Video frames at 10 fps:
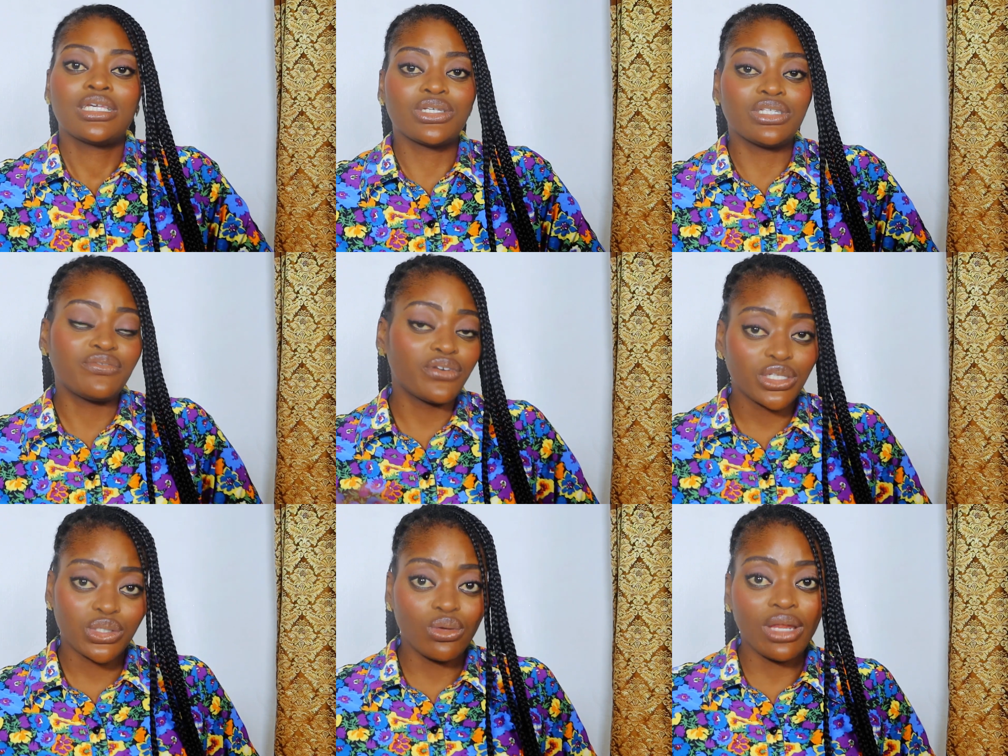so the
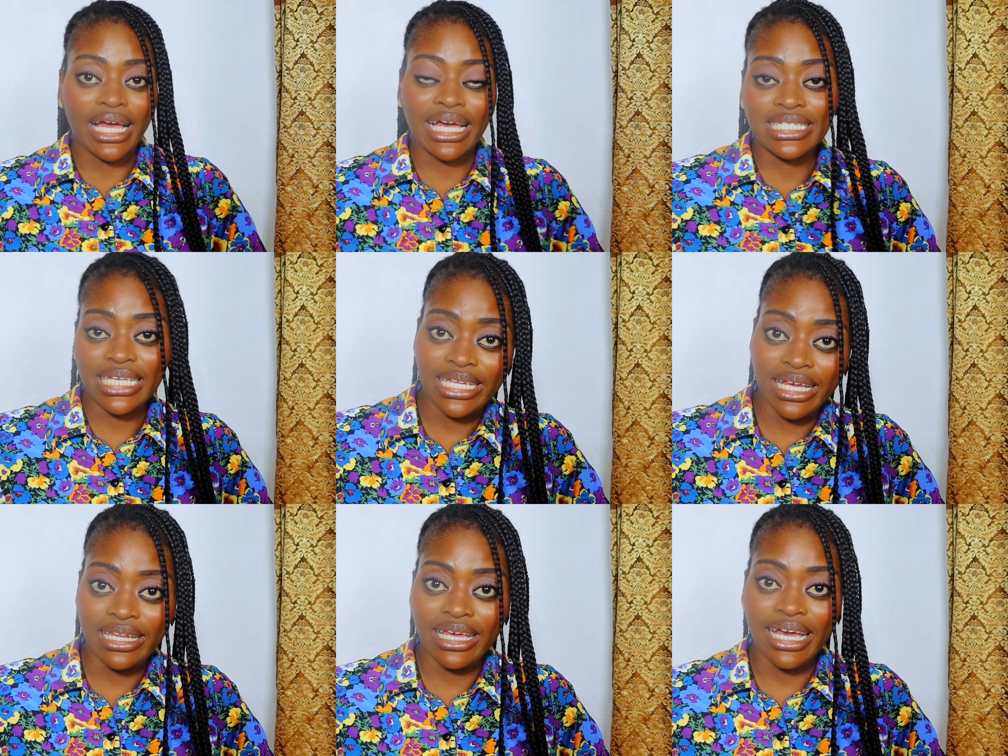first tool, like I said
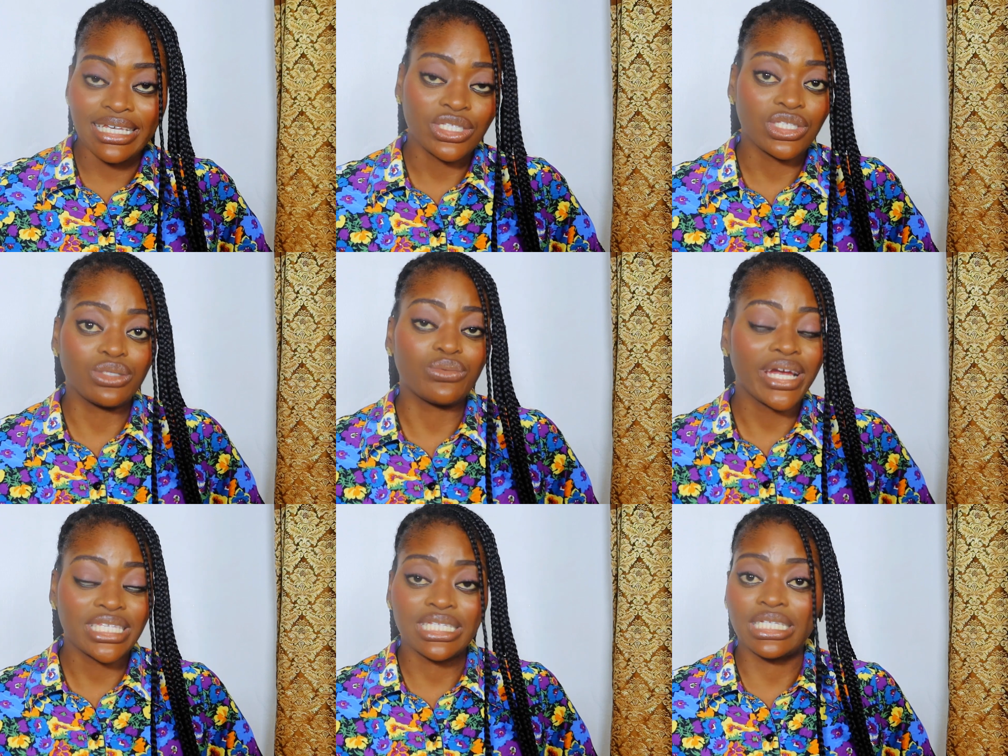earlier, is the
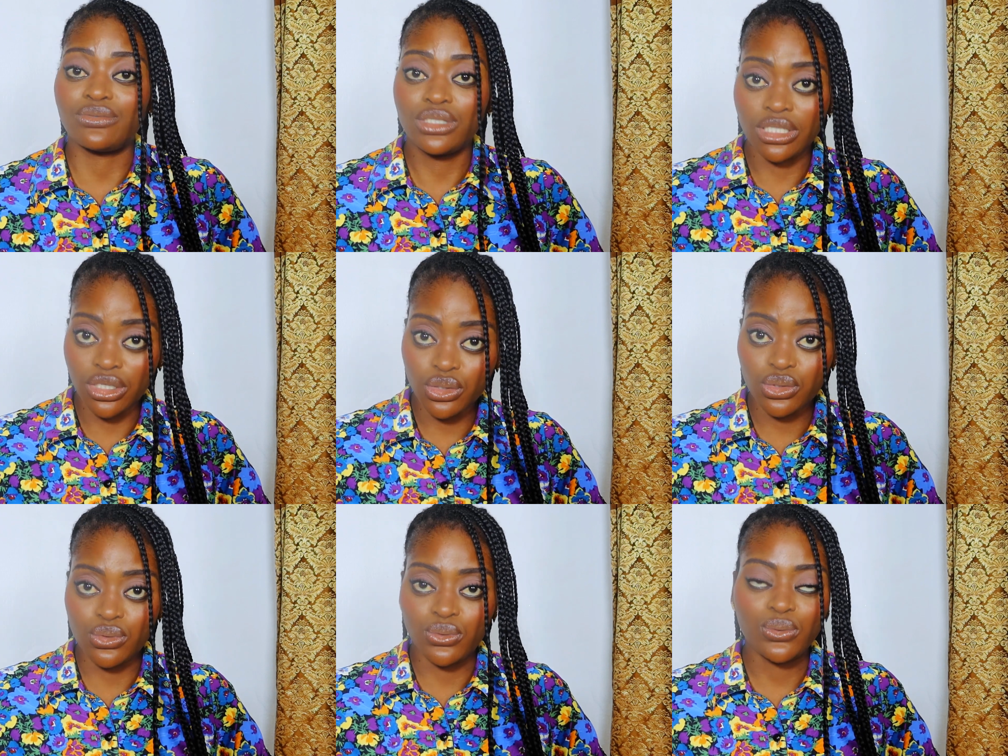writing and
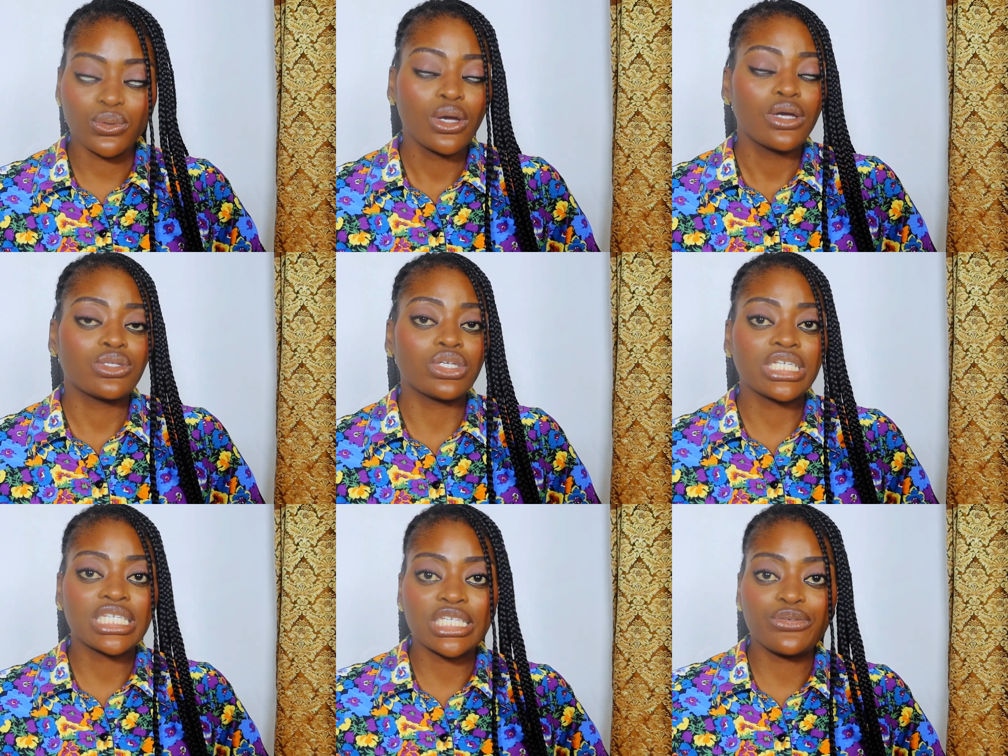research tool. So
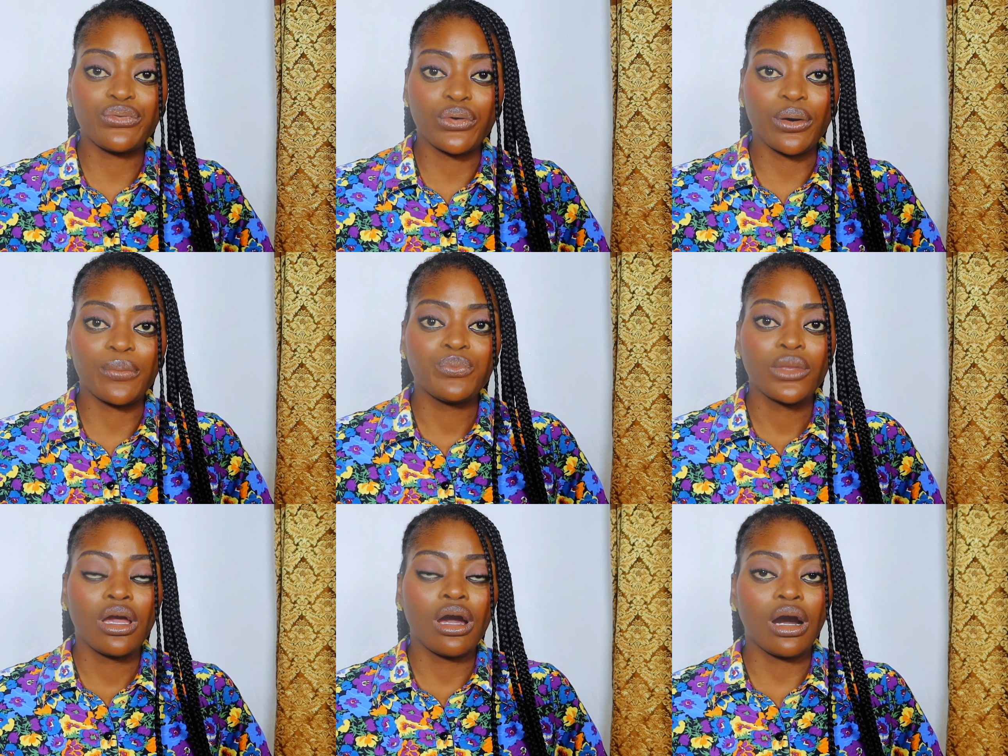this is for
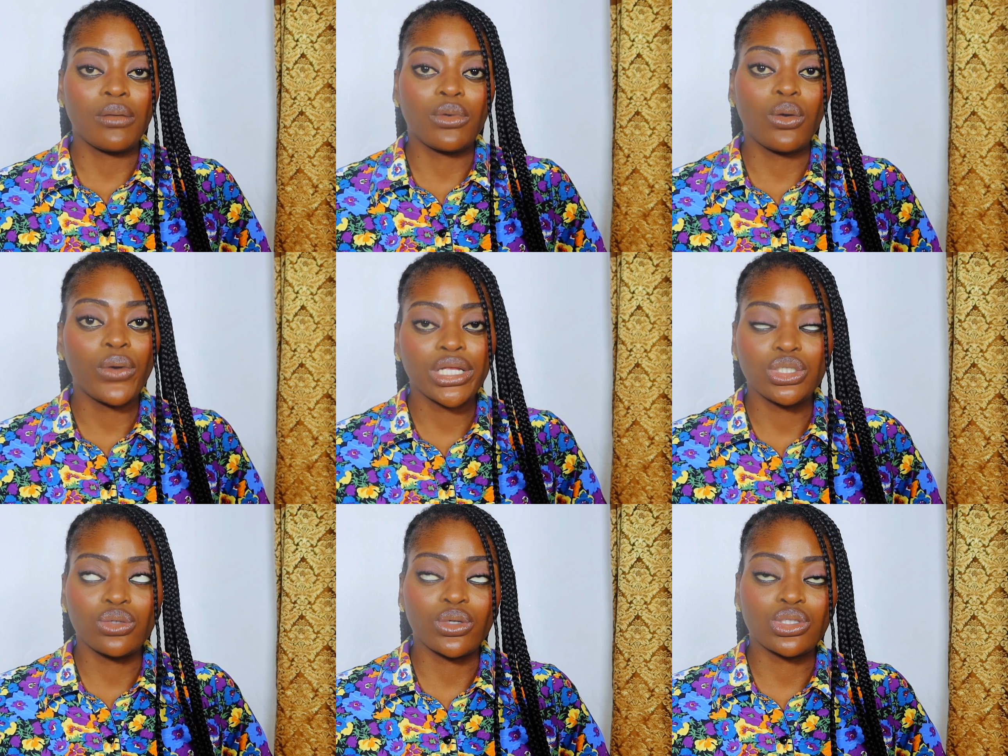when
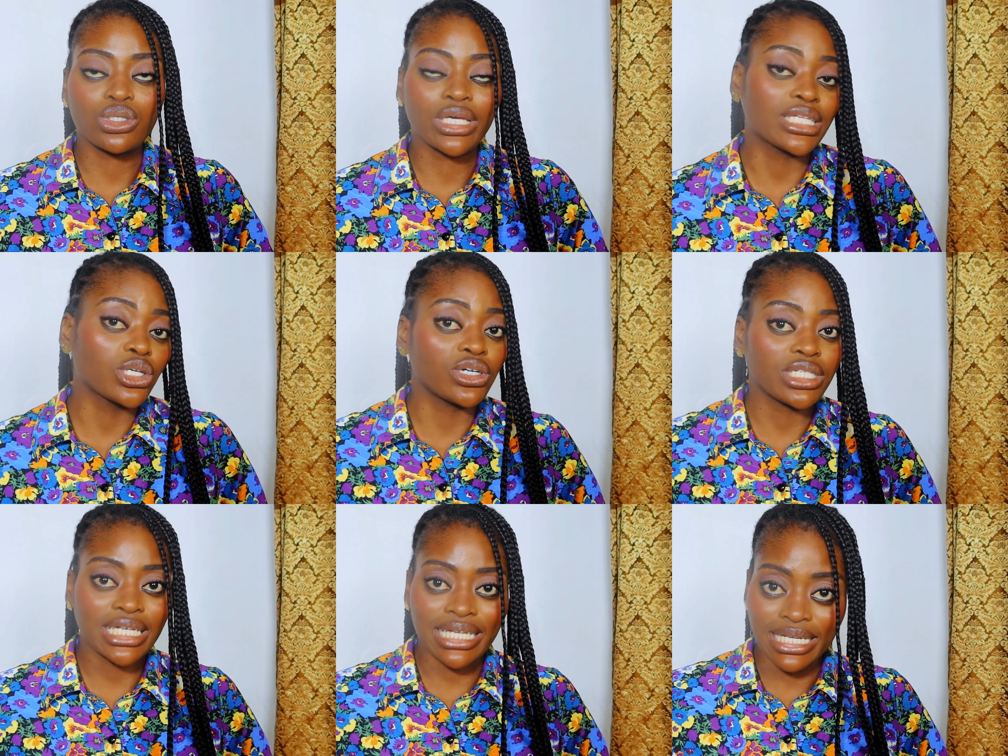you want to get
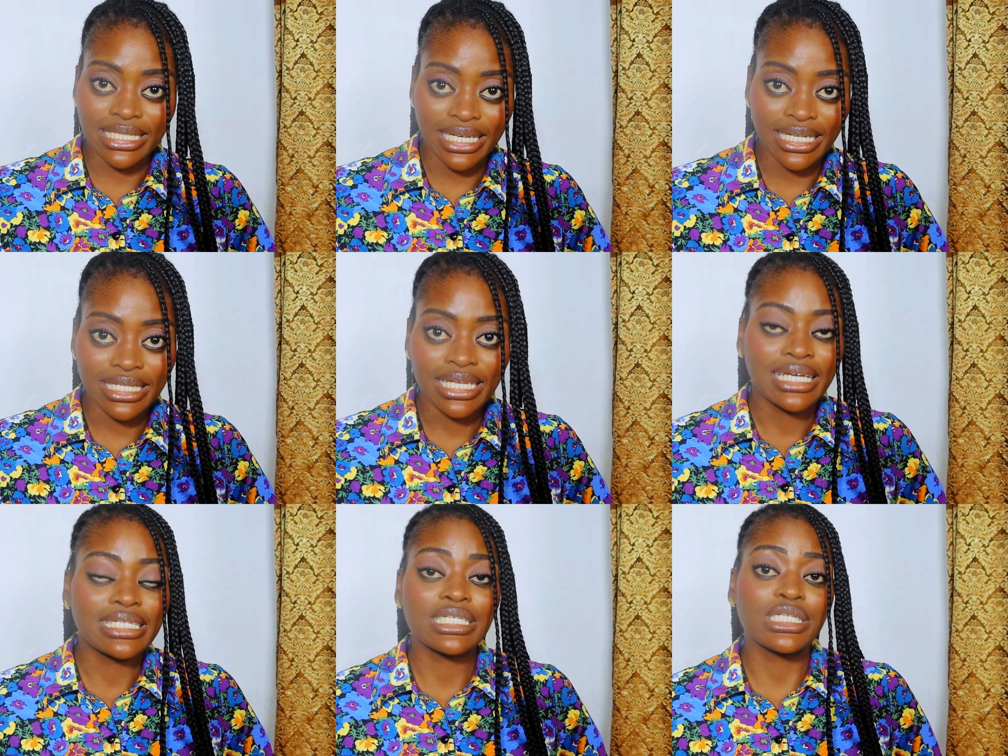content ideas.
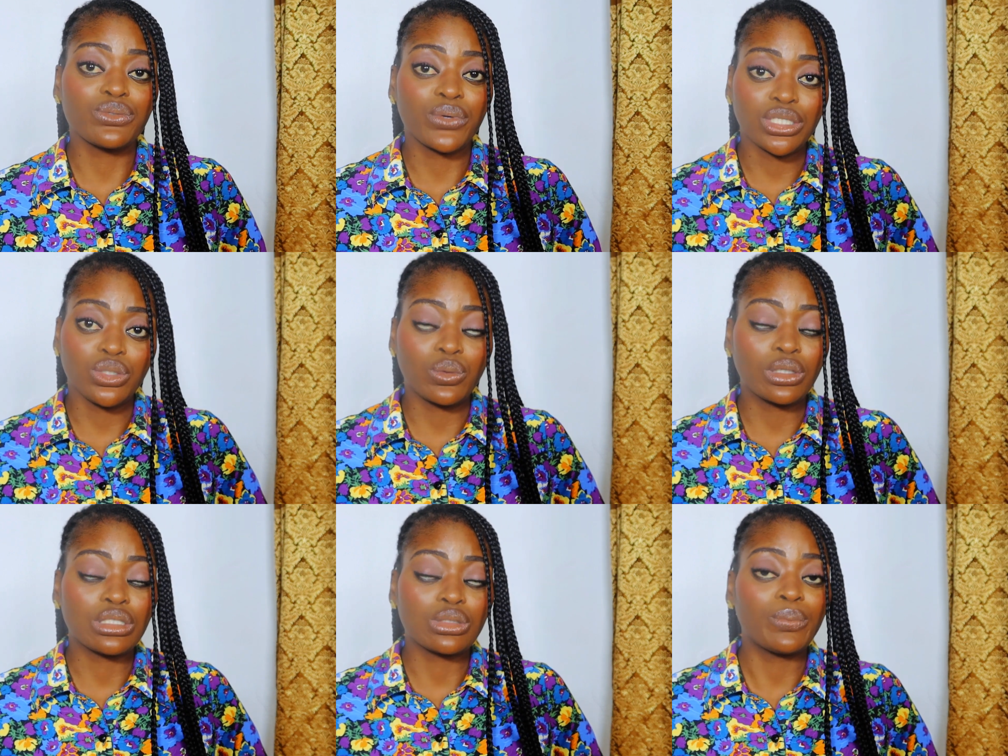This is when you
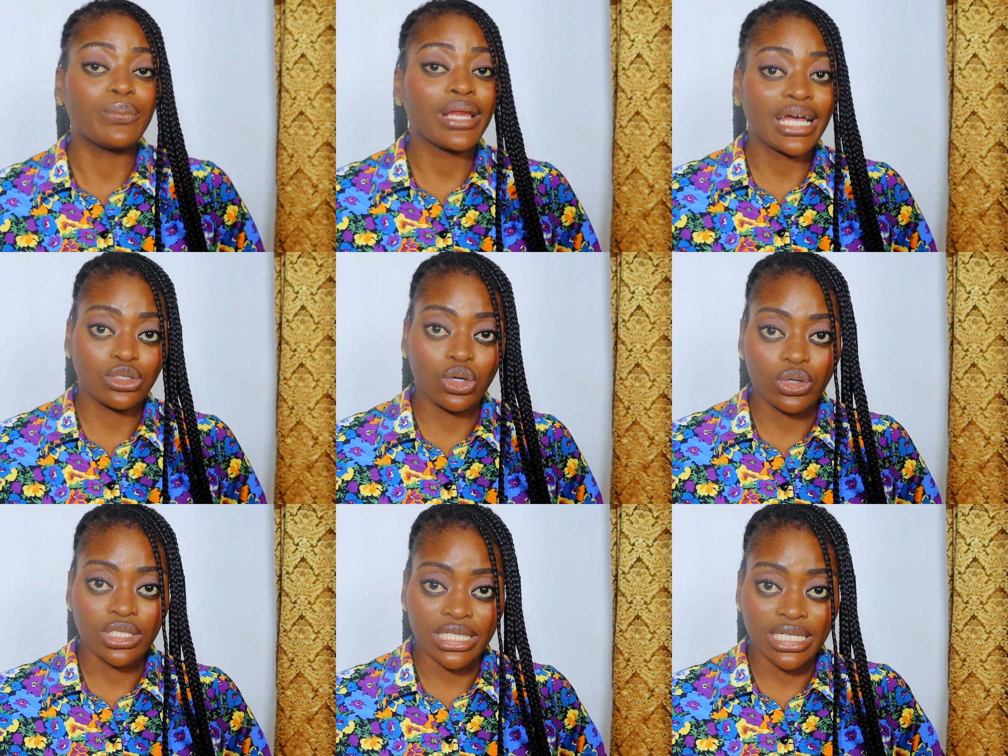want to plan your
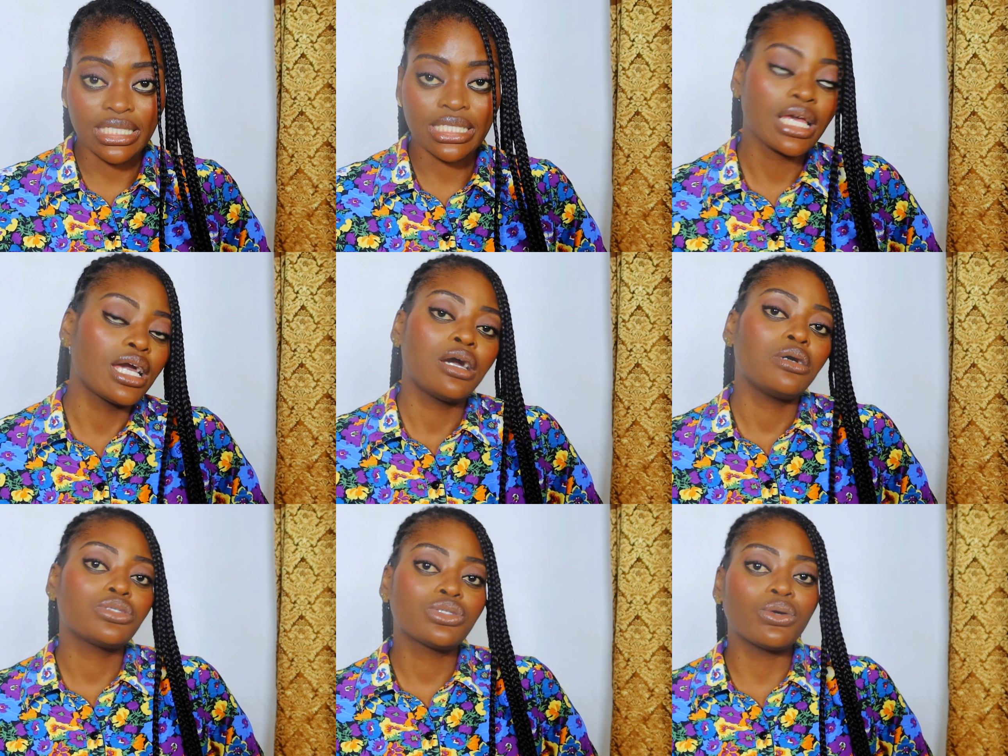content.
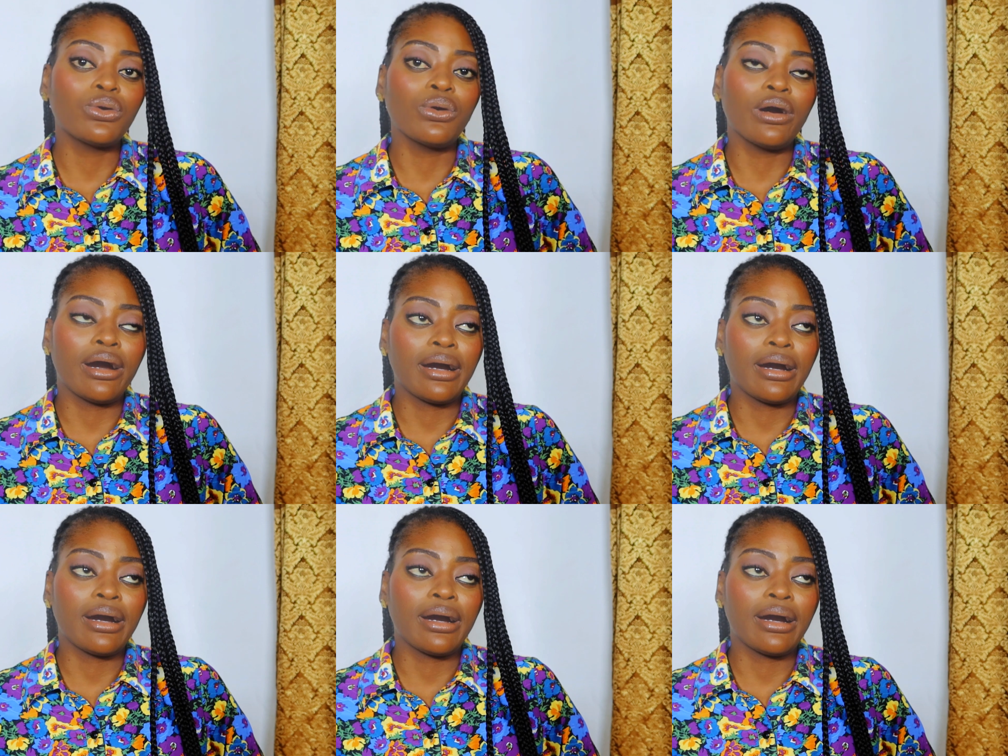So